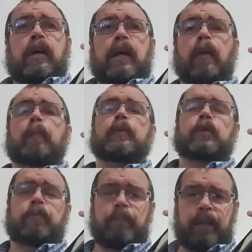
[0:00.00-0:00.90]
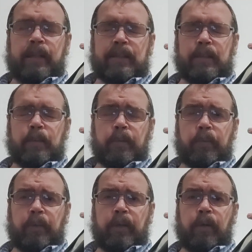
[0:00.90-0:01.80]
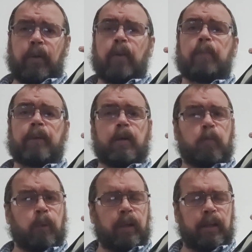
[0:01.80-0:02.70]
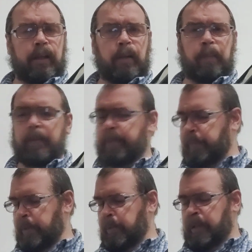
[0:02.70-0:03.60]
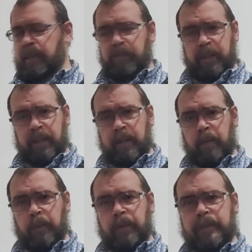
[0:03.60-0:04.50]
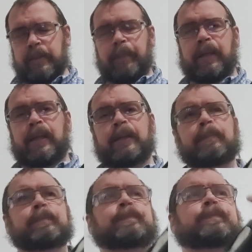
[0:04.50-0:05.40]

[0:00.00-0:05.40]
help tremendously with recoil, but it will help. It will give you that 1/4 inch of padding,